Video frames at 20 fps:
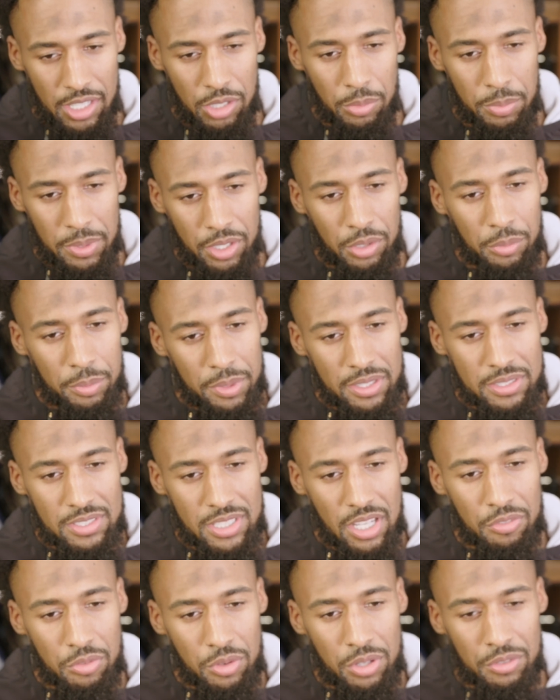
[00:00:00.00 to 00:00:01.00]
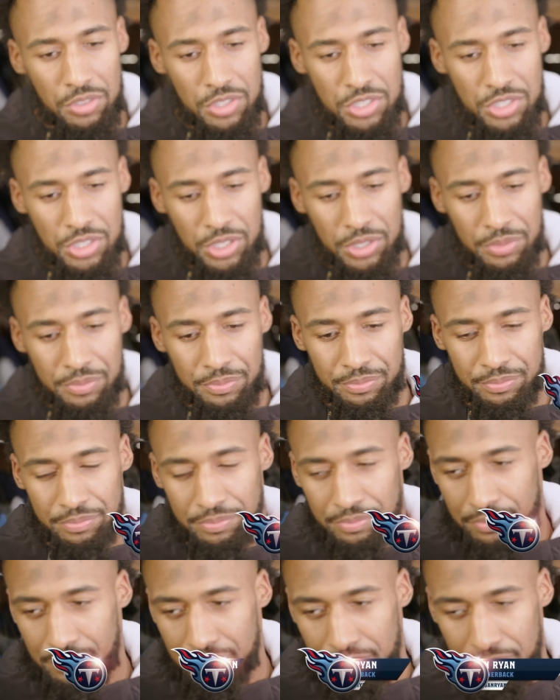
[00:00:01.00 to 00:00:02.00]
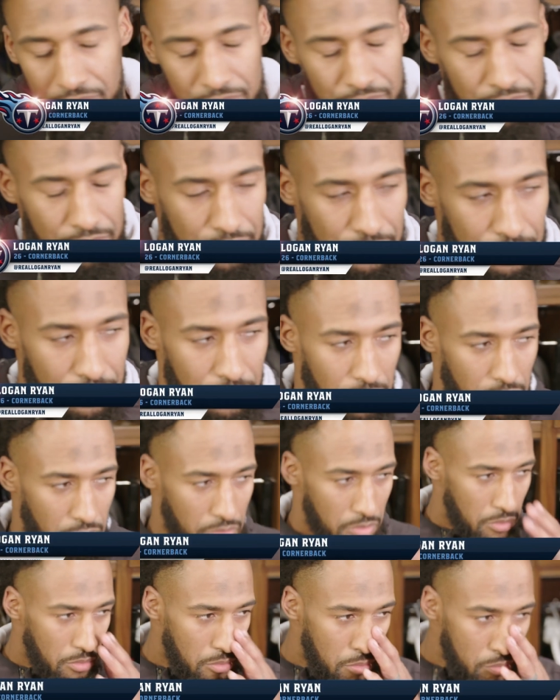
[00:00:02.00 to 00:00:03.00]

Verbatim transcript: it'll be, it'll be a tough one for sure. Having experienced it, what